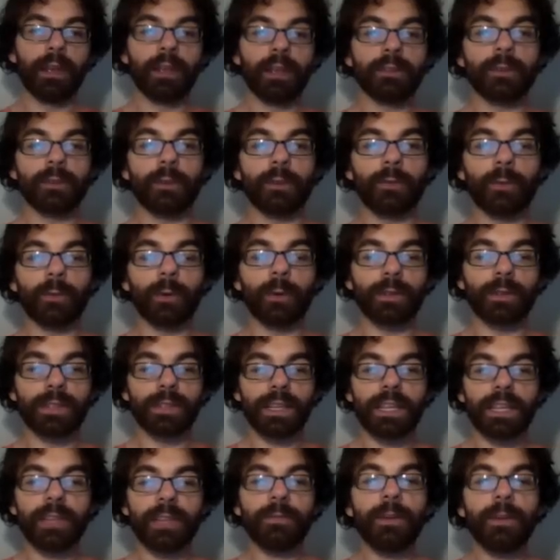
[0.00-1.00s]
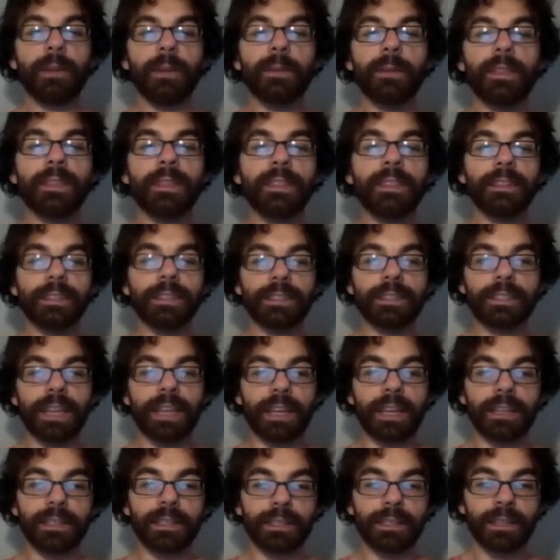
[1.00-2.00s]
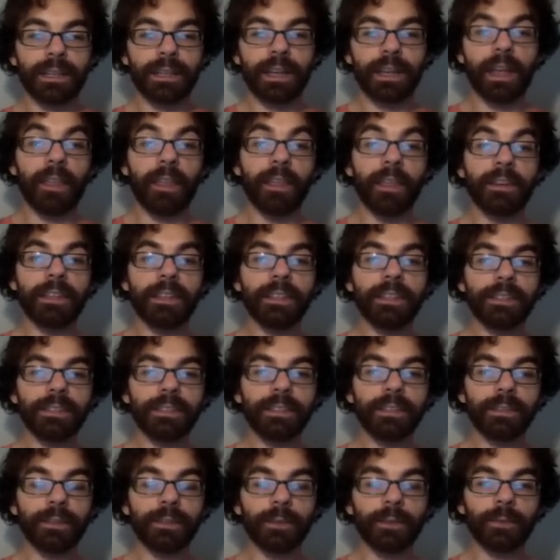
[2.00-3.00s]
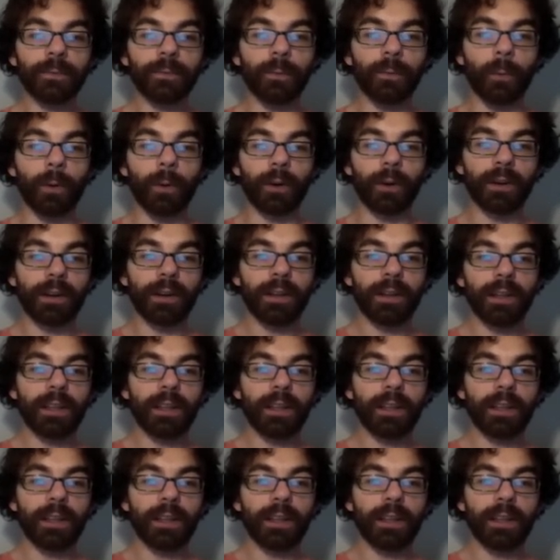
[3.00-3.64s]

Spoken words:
So of course, if I'm in this state and the distance is 4,